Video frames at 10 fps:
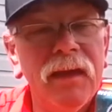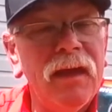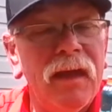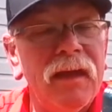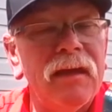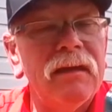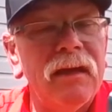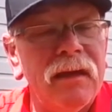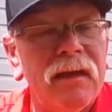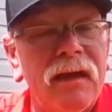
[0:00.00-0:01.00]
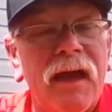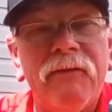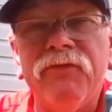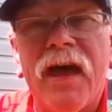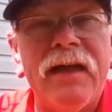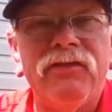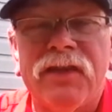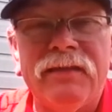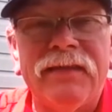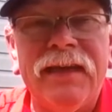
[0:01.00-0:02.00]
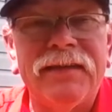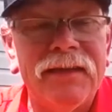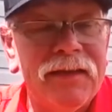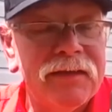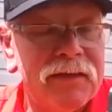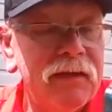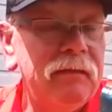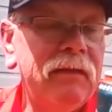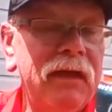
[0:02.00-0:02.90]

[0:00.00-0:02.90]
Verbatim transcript: And uh, I've not tasted this yet.